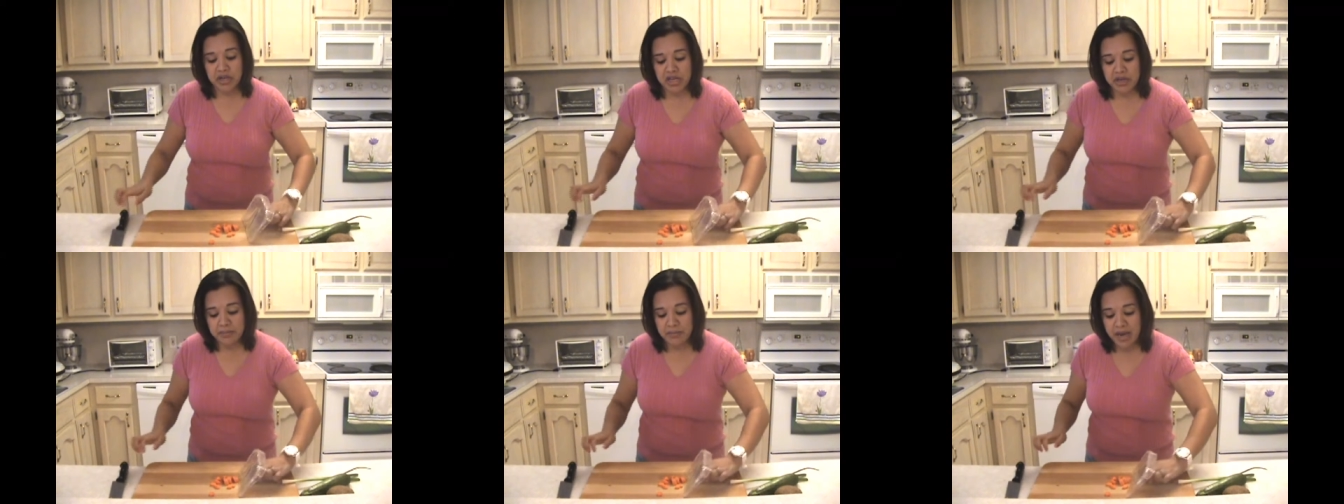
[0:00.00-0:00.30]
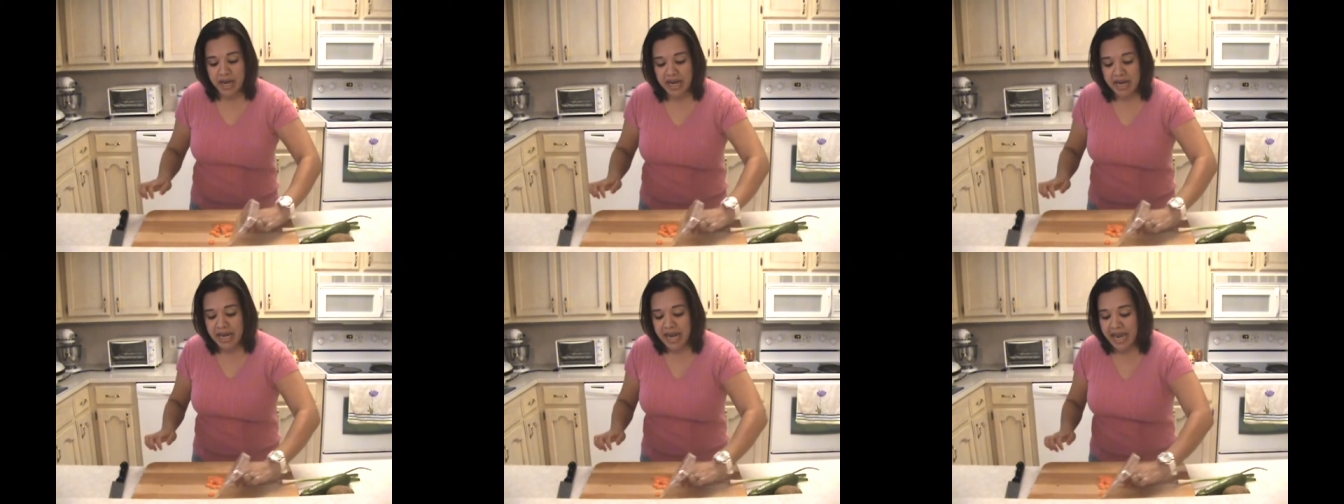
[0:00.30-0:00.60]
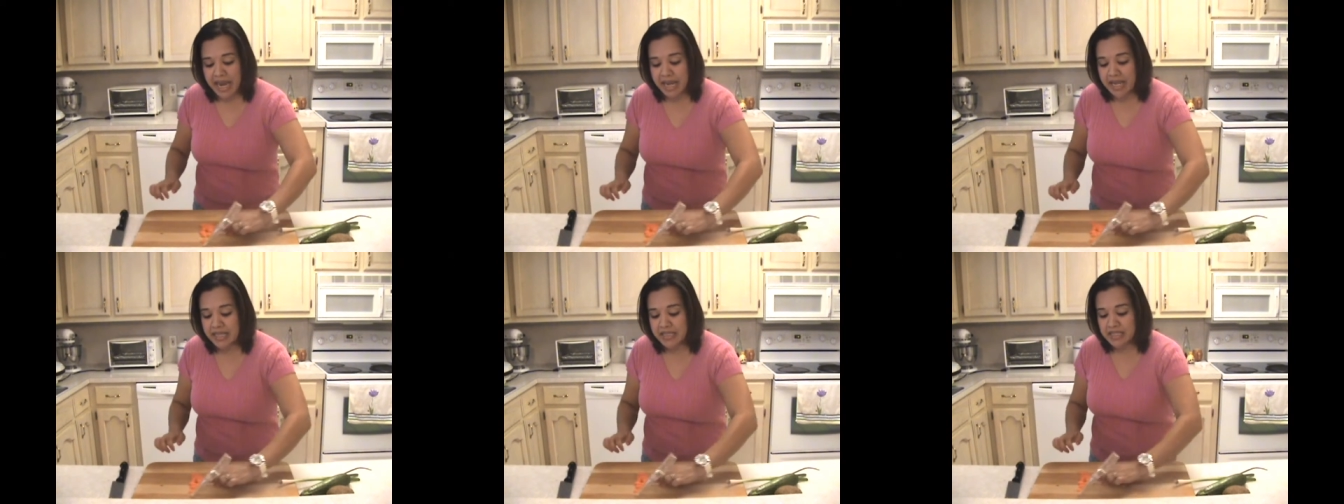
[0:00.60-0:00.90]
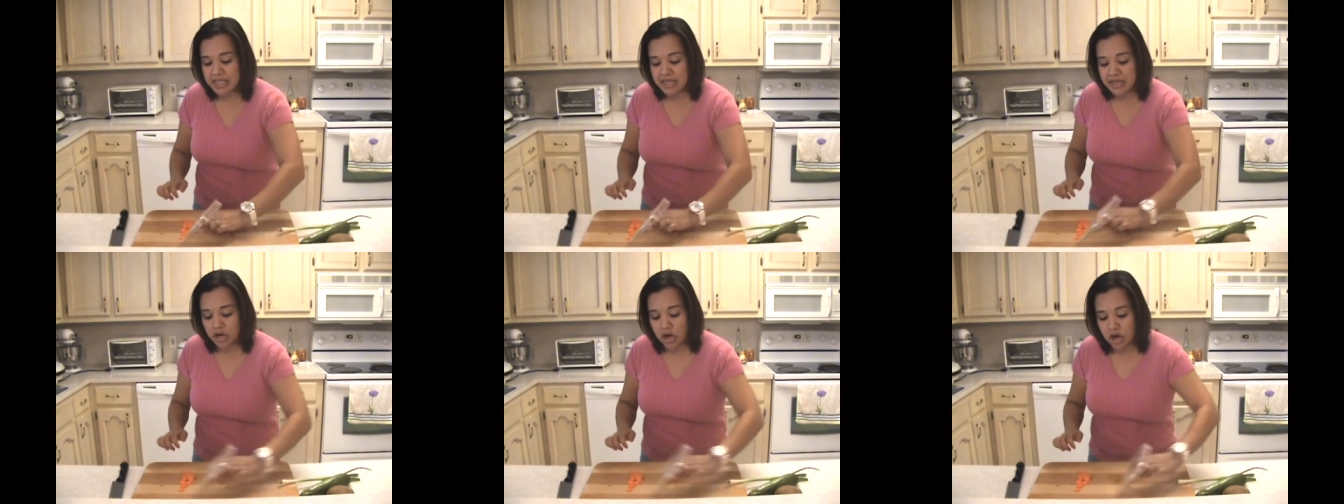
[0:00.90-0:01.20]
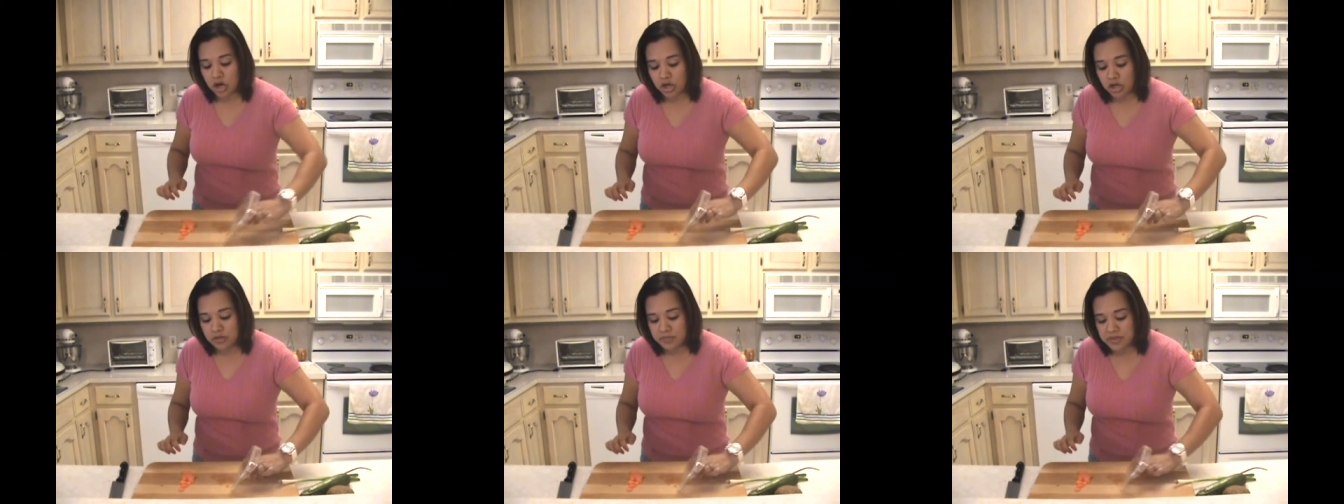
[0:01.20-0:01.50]
putting my hands in
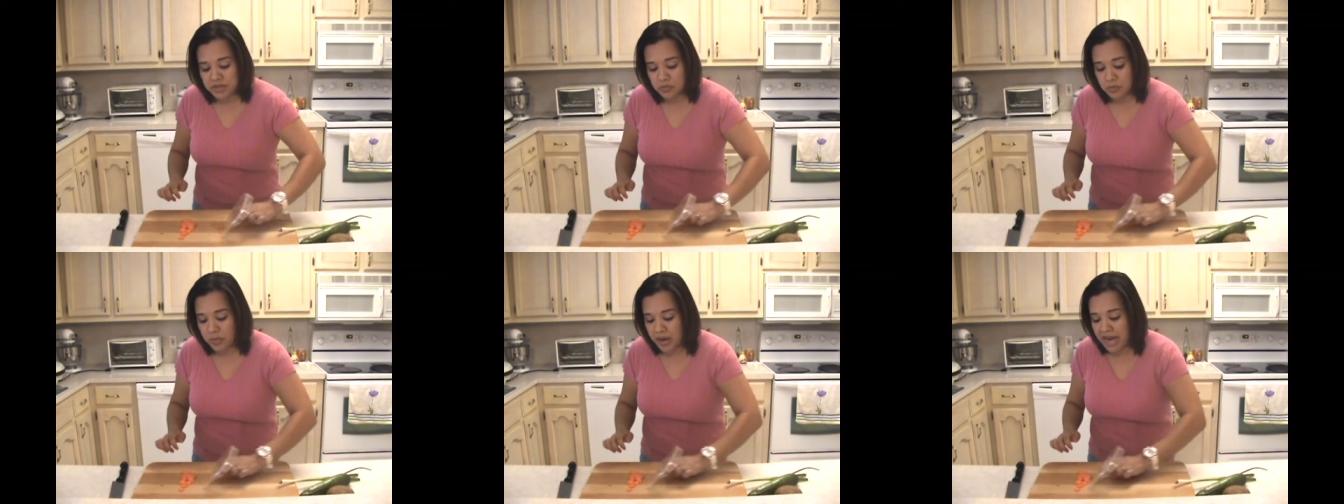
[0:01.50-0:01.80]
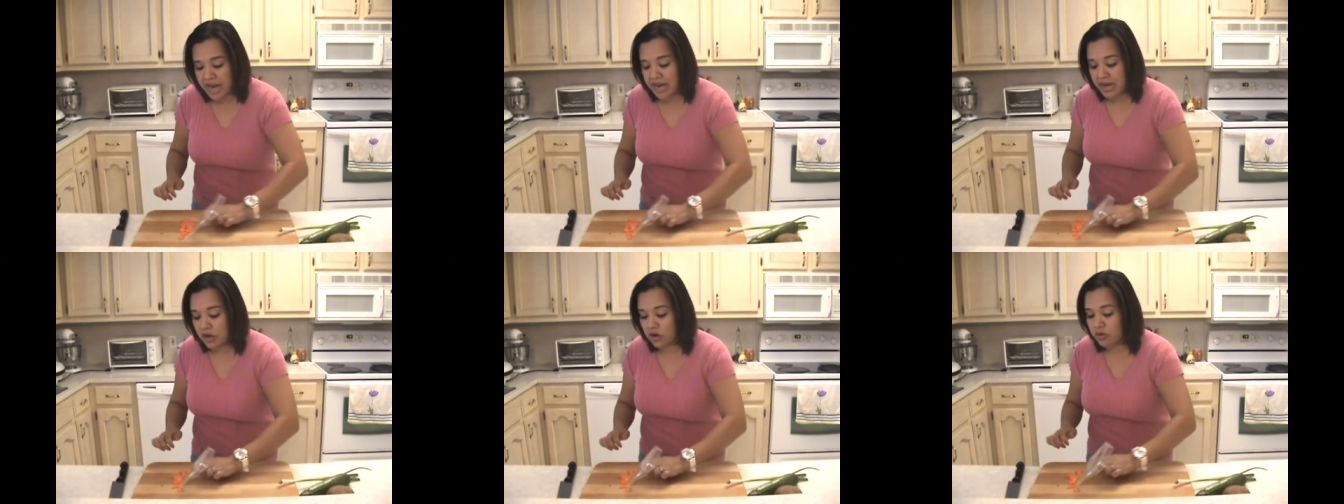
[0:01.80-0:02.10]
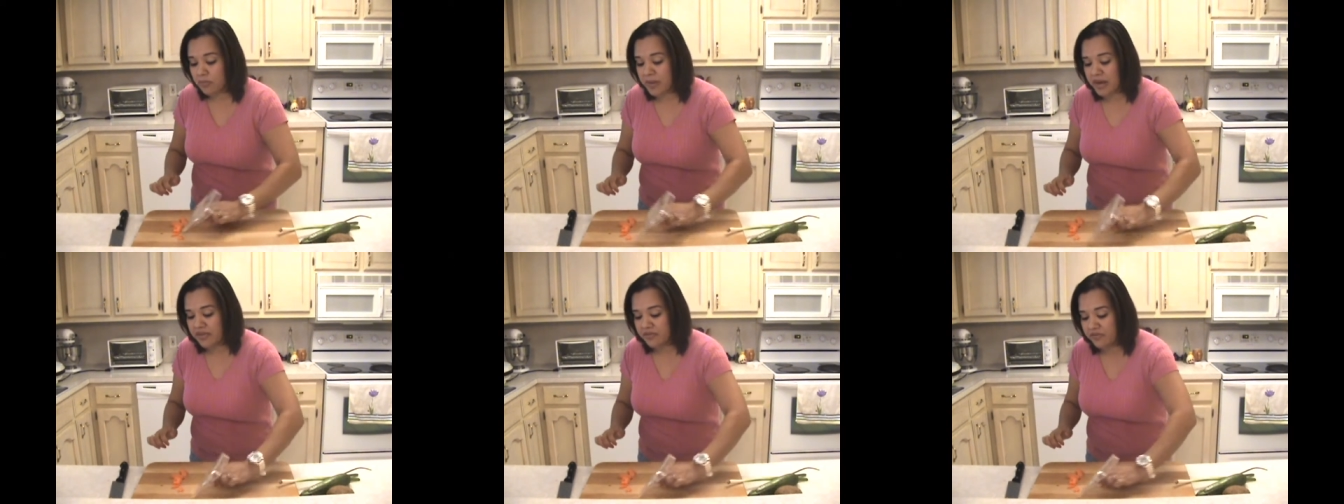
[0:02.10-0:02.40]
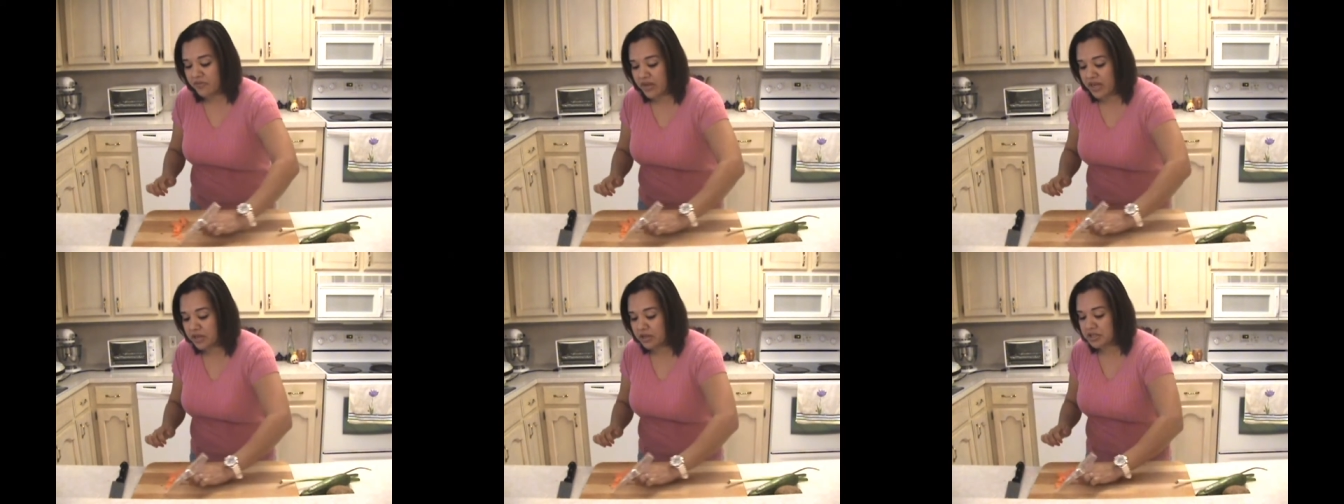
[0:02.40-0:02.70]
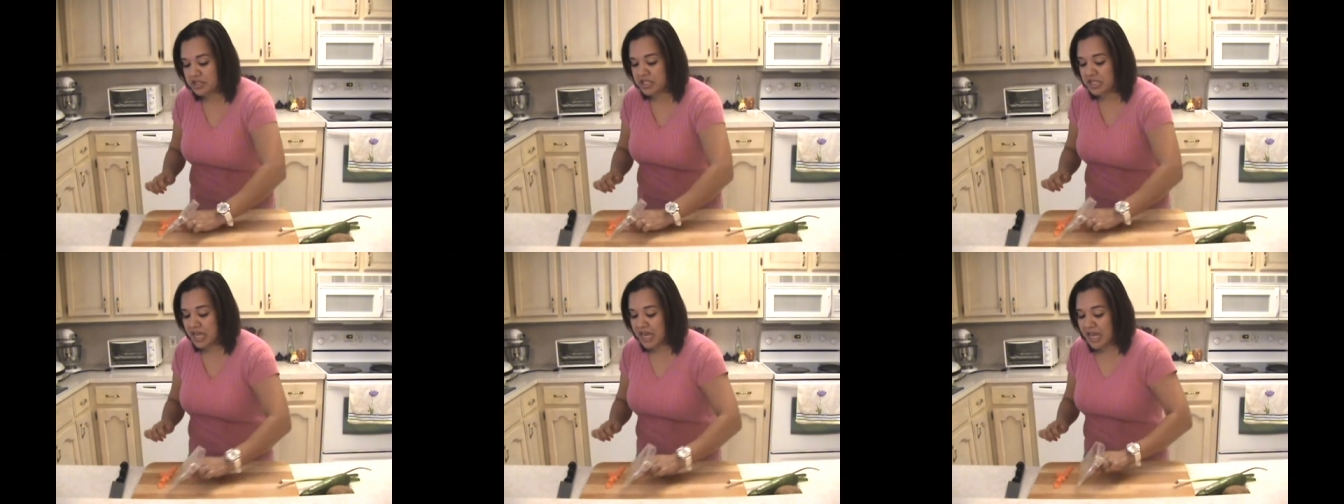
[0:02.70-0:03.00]
harm's way or my
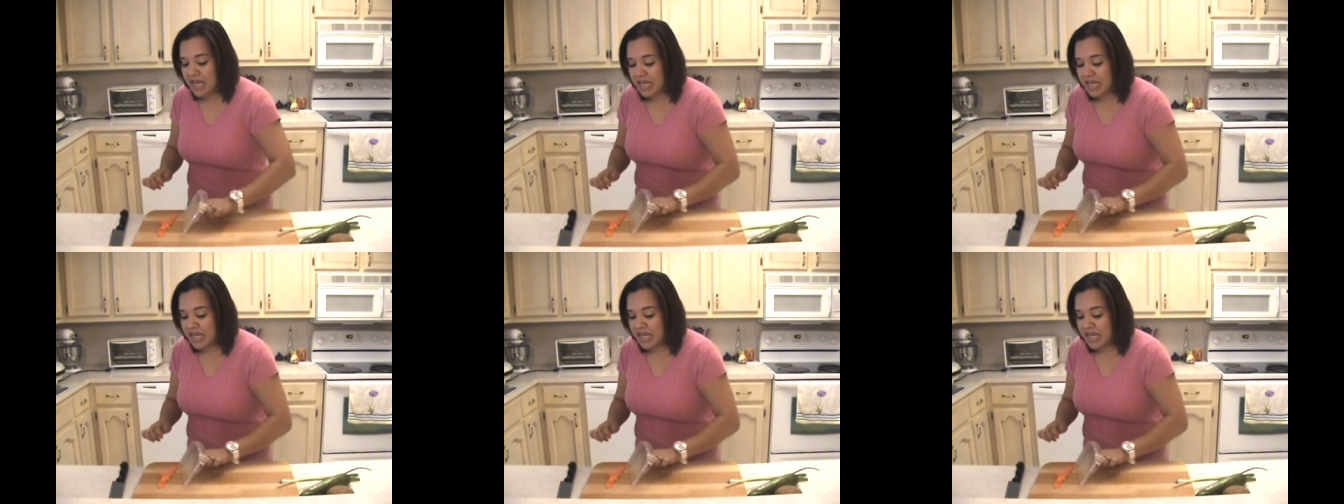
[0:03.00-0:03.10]
fingers.